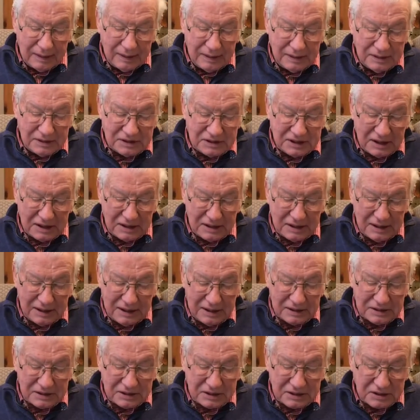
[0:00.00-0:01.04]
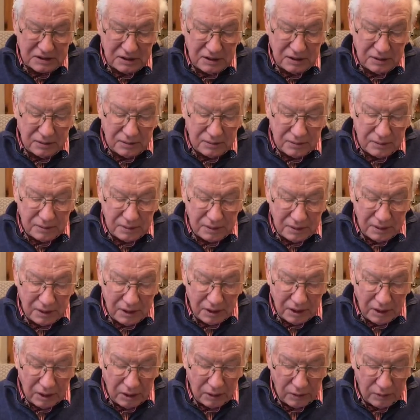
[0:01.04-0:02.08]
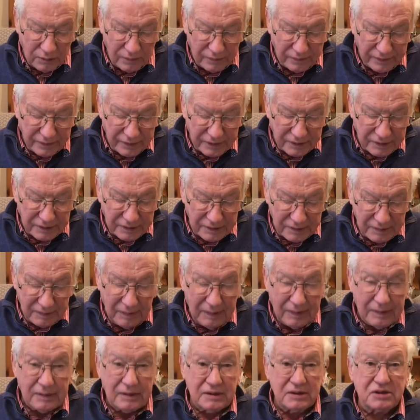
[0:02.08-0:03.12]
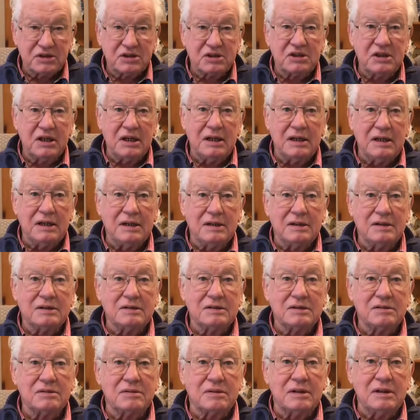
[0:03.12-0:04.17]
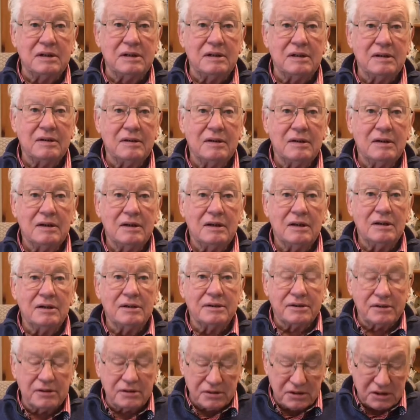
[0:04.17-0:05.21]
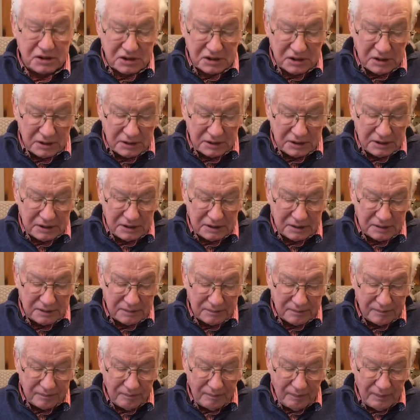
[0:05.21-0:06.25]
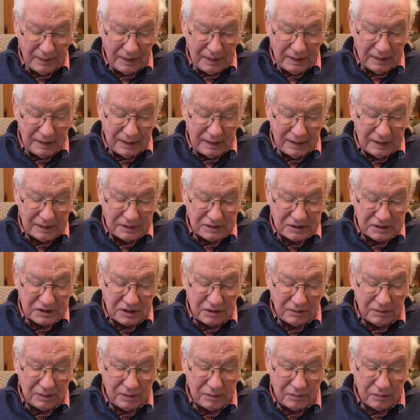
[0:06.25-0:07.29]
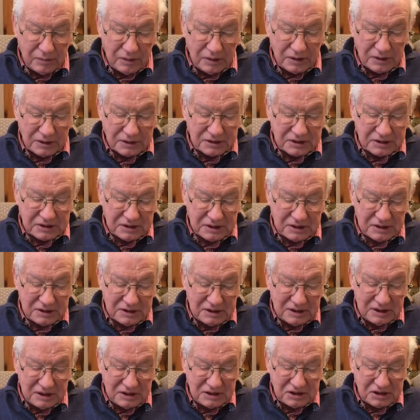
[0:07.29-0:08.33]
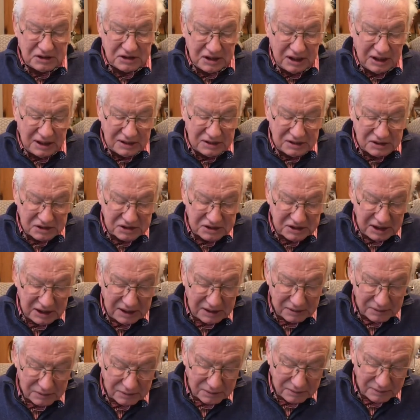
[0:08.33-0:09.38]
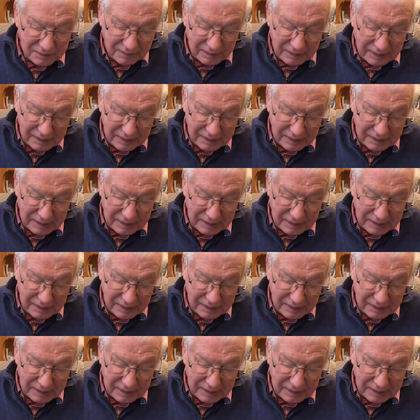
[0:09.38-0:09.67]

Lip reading: he said, let's go over the sea to the other side. And so it was that they set sail